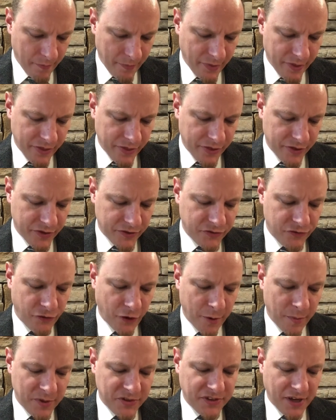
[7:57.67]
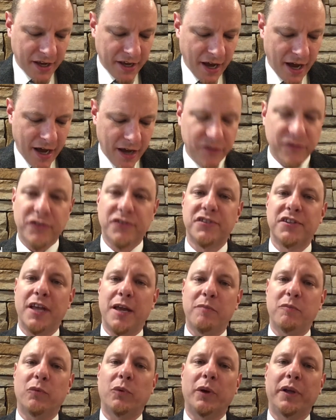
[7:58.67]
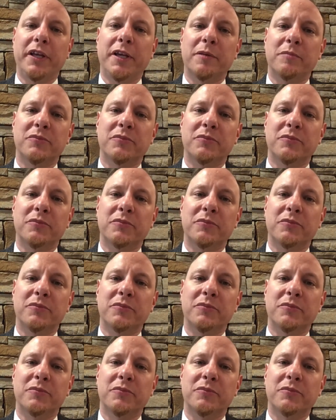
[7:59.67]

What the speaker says: this German psychologist named William